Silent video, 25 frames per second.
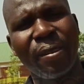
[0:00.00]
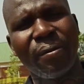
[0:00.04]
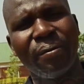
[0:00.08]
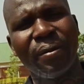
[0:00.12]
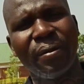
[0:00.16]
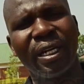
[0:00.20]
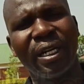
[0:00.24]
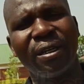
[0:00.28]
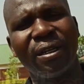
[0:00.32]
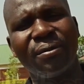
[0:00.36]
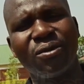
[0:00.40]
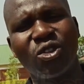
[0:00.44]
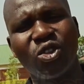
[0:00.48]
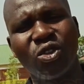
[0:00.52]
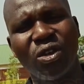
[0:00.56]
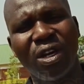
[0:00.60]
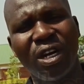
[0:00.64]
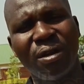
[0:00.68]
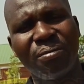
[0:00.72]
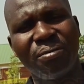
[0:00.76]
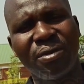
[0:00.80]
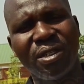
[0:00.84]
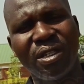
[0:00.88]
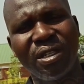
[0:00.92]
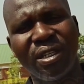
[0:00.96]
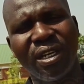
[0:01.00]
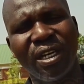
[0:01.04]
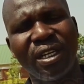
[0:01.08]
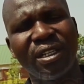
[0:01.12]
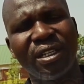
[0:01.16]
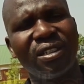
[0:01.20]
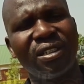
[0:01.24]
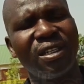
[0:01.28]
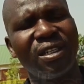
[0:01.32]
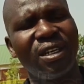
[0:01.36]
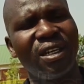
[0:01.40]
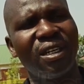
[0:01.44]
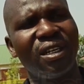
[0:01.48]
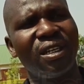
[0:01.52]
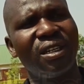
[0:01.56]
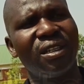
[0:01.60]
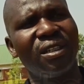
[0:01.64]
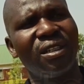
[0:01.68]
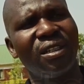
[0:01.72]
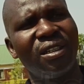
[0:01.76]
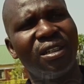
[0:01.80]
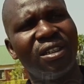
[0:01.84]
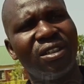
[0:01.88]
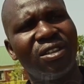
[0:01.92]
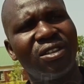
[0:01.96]
But I'm so happy that uh,
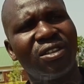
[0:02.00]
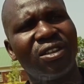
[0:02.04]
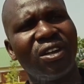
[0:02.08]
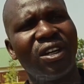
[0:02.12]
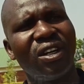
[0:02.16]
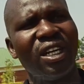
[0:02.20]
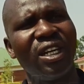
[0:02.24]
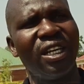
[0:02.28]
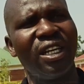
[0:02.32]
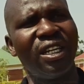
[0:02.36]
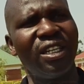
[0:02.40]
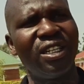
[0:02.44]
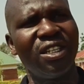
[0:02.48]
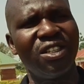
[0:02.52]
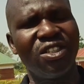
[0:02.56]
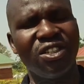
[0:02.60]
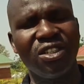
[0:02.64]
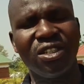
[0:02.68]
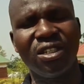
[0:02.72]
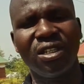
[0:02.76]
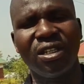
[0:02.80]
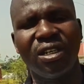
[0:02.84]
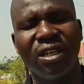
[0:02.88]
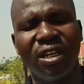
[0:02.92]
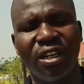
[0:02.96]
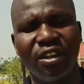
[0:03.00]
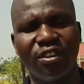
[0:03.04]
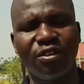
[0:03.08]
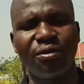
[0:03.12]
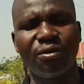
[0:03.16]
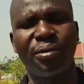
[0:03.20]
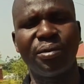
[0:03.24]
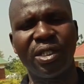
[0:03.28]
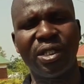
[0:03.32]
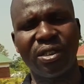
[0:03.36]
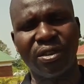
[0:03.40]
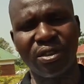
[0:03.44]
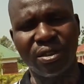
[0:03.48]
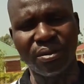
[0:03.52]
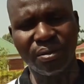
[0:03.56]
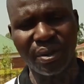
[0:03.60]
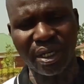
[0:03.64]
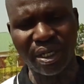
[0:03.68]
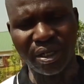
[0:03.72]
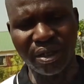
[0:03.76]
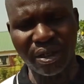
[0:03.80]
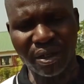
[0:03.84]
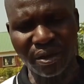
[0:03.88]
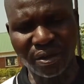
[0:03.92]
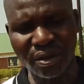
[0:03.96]
the Total Energy have picked
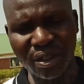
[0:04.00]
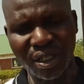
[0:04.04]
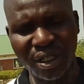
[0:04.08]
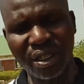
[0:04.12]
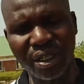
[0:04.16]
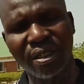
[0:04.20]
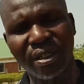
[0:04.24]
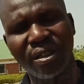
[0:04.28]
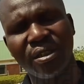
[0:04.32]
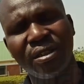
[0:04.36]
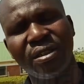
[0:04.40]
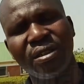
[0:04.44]
my daughter